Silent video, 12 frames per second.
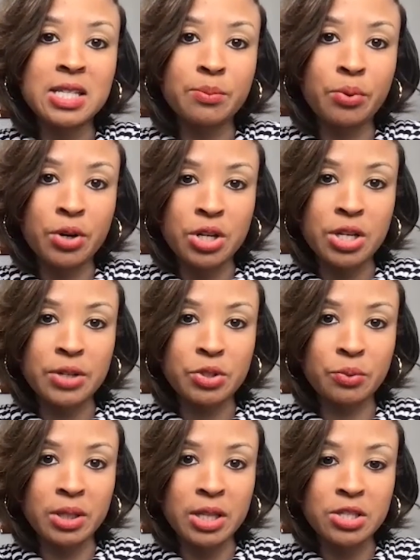important to
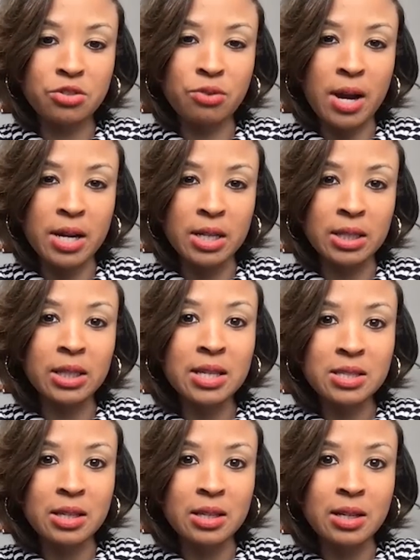at least try to
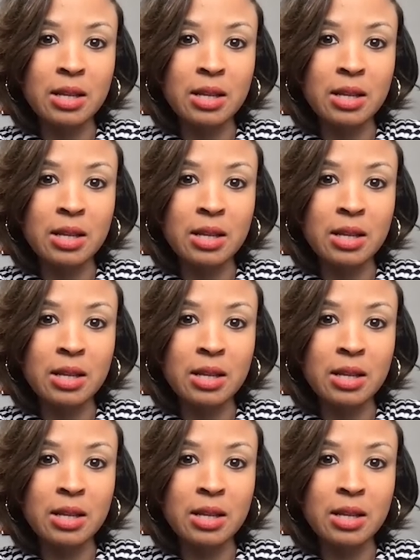listen